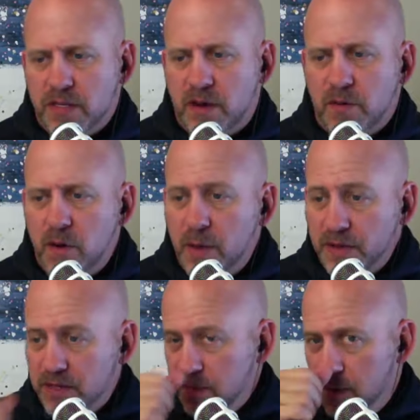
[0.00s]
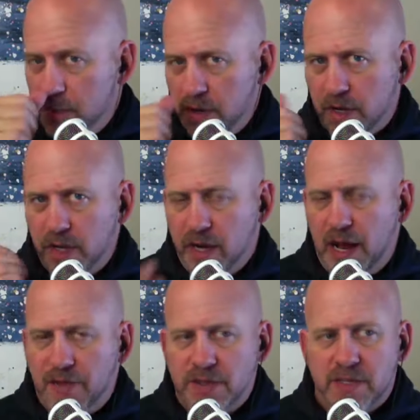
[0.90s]
So I wrote about this in my book, In an
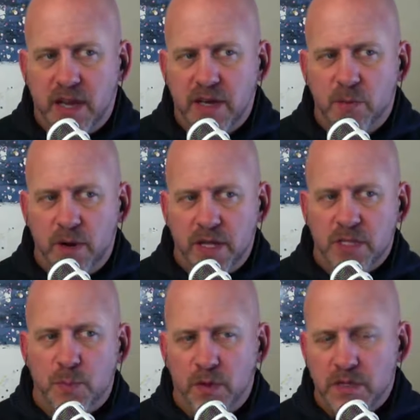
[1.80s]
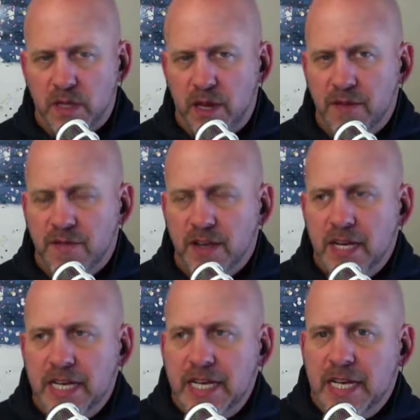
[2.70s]
Athlete's Guide to Winning in Sports and Life,
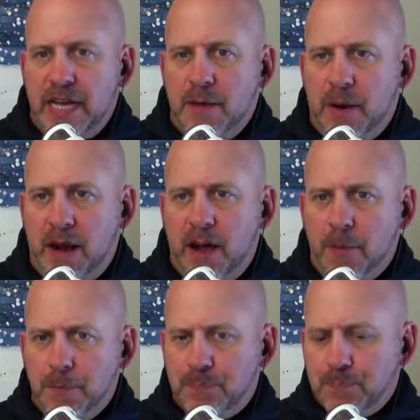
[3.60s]
about how,